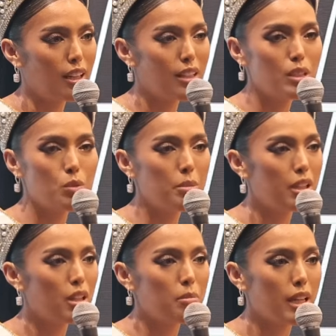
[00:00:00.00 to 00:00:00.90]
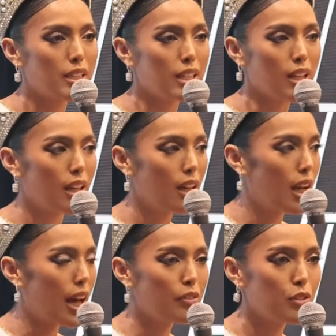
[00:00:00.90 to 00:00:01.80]
These women are amazing.
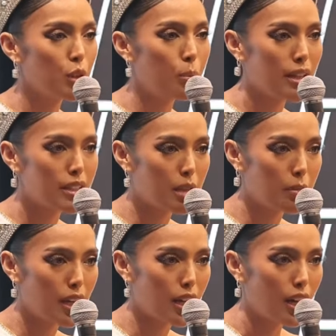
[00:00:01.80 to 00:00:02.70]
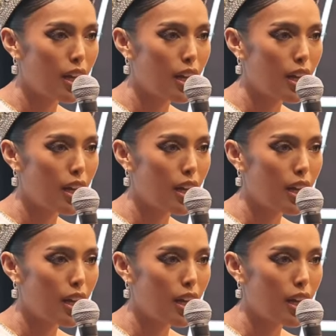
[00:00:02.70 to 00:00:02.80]
After the pandemic,